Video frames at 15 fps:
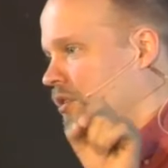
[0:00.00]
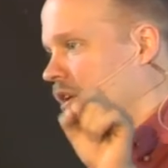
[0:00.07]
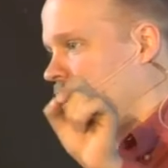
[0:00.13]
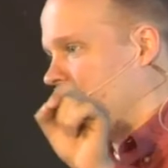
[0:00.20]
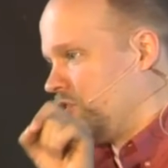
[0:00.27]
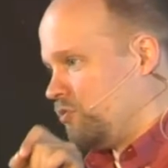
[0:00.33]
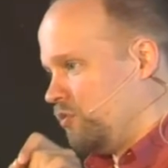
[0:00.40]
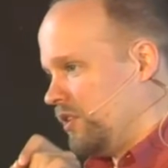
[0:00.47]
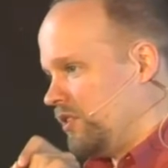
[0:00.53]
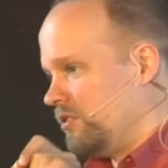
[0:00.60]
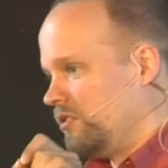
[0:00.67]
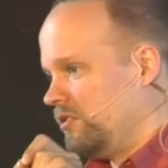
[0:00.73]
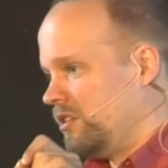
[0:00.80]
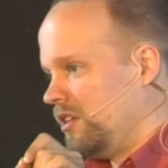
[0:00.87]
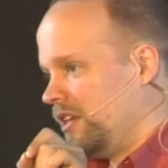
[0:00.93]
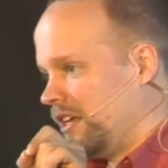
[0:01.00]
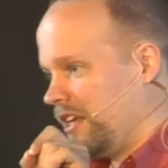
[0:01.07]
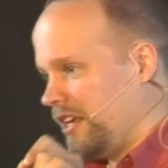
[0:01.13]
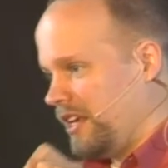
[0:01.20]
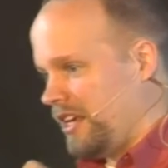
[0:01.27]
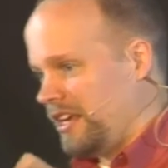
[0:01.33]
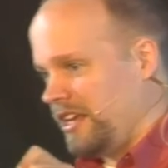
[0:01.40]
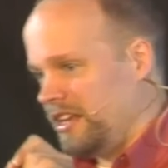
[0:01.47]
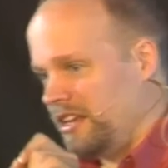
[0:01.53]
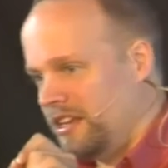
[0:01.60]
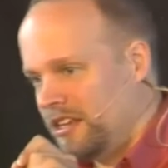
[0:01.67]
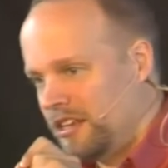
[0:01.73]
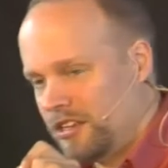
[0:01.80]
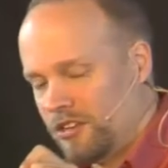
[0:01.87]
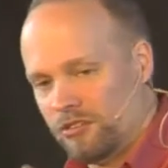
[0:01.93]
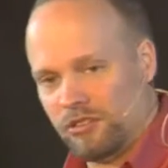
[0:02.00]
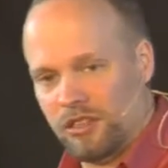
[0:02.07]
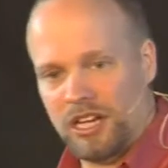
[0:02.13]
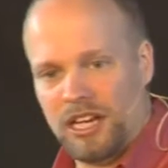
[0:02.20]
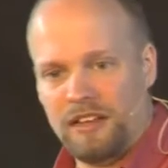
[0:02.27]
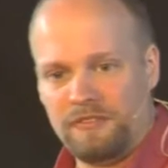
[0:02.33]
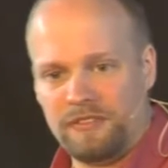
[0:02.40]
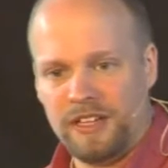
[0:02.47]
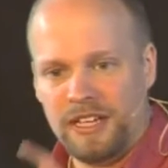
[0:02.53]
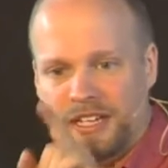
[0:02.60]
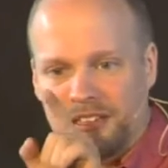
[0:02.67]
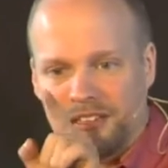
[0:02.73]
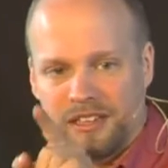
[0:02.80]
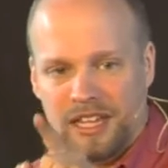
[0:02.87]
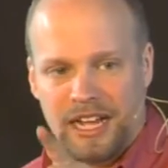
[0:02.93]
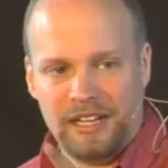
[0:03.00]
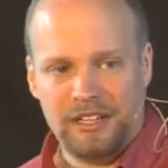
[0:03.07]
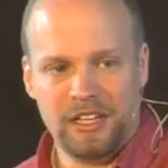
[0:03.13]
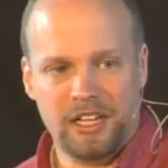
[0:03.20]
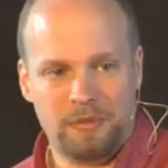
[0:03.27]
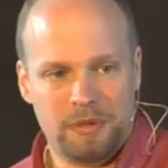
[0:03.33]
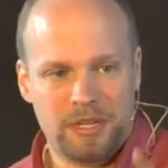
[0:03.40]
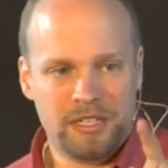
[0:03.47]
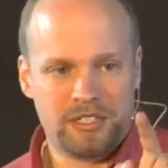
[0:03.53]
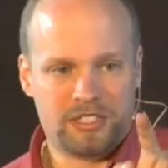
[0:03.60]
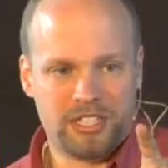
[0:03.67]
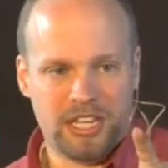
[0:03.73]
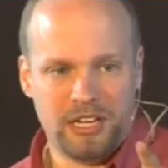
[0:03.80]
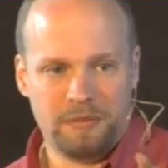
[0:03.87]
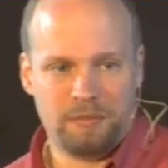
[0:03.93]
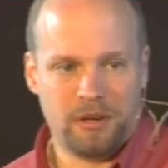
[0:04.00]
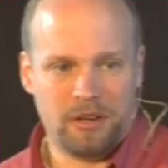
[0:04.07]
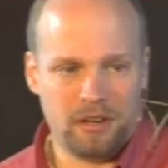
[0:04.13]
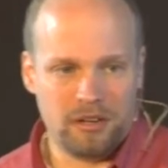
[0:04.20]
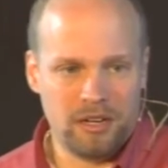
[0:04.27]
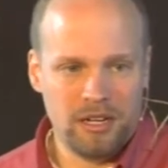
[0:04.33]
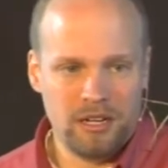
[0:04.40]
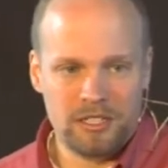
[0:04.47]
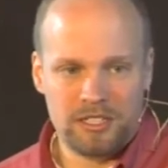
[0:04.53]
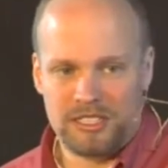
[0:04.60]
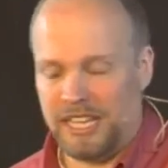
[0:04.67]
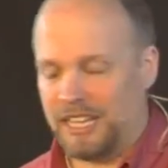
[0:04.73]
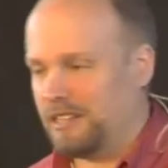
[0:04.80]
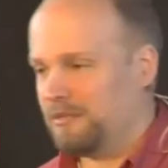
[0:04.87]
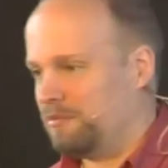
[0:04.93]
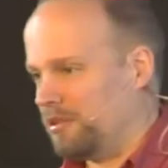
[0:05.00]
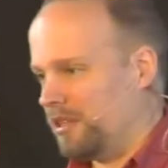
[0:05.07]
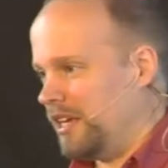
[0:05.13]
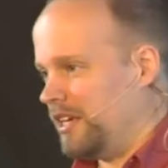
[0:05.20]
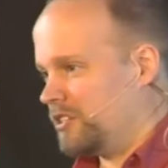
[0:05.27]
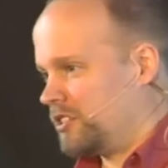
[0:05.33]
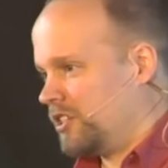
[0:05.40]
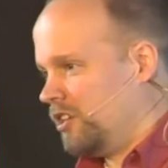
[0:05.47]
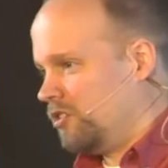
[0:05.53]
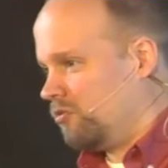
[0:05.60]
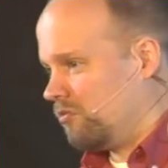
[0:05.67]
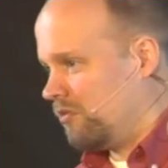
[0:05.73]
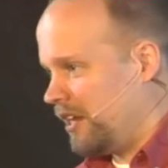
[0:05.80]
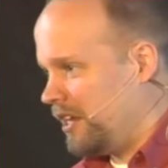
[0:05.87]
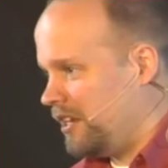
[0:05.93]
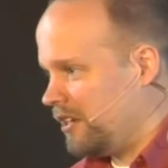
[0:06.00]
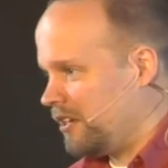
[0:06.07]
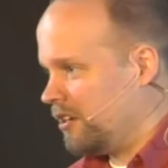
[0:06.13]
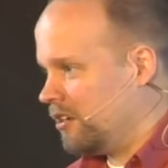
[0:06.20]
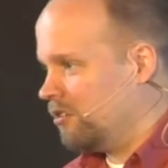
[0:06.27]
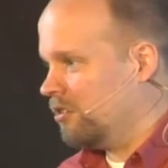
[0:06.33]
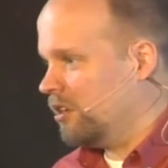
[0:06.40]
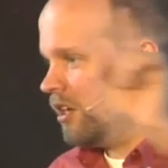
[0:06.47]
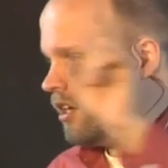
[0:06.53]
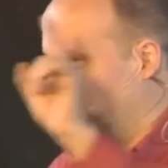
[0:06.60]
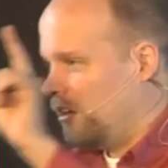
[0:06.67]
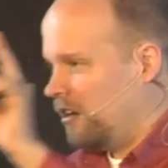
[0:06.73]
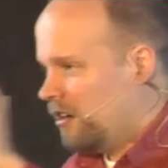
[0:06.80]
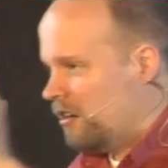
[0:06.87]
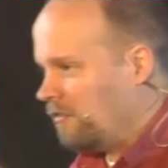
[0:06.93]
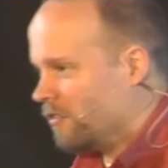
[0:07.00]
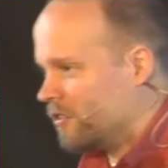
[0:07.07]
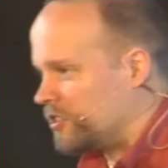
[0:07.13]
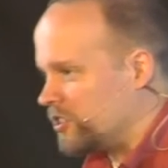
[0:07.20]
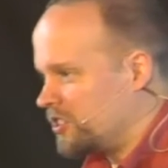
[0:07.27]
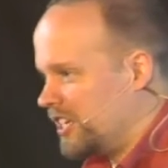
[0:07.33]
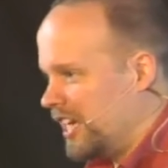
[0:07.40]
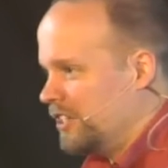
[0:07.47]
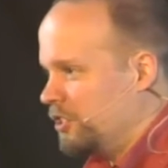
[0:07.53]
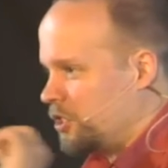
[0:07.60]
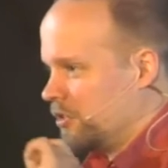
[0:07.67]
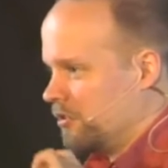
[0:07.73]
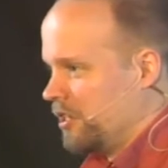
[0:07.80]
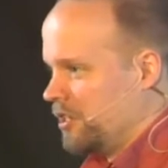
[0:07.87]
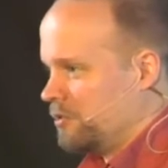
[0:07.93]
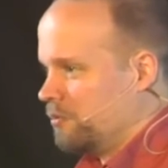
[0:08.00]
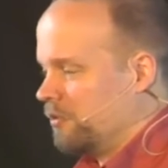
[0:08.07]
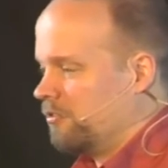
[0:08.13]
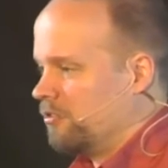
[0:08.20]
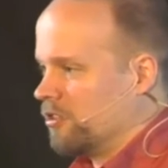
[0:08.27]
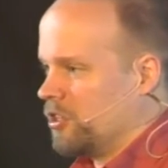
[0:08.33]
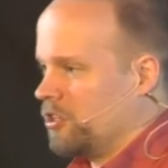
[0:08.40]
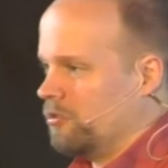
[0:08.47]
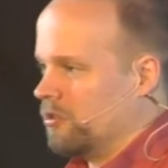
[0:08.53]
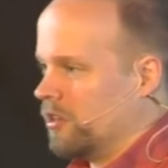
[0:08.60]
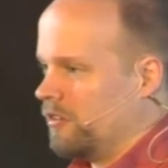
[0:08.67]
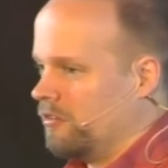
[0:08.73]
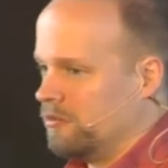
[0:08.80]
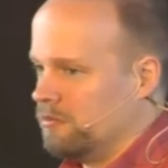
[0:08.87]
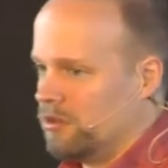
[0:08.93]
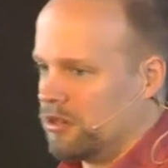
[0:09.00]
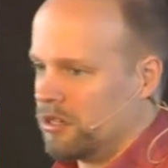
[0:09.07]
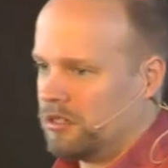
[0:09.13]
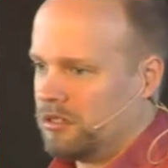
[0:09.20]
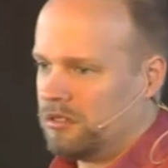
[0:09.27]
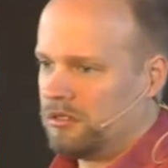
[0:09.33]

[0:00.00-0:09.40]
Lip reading: his will in your life, lined up, set apart, set in place, ready to go for centuries before you were even born.